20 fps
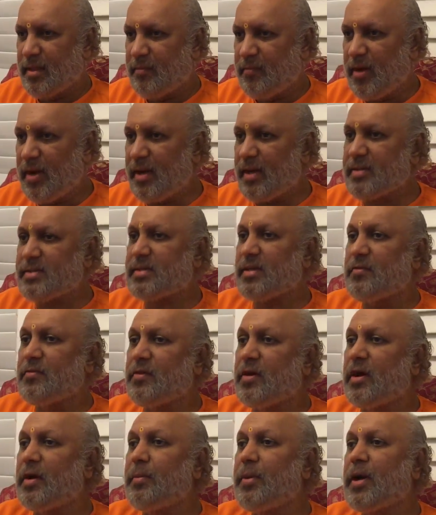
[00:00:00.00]
When does the
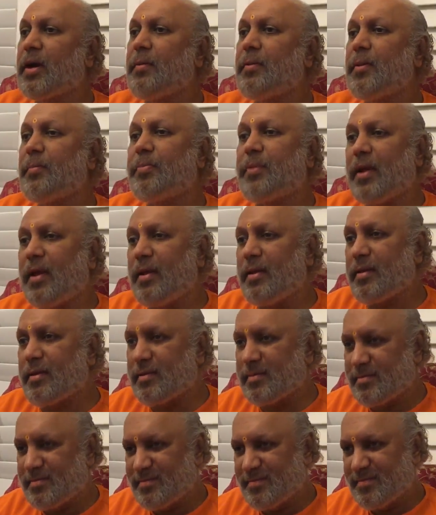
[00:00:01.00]
word become a prayer?